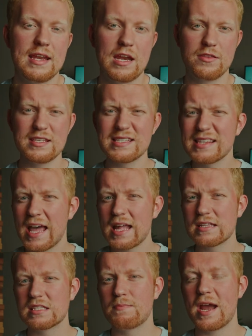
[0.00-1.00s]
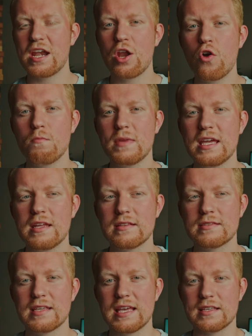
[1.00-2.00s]
Now this lens by no
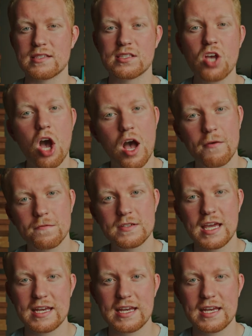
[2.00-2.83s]
means is soft.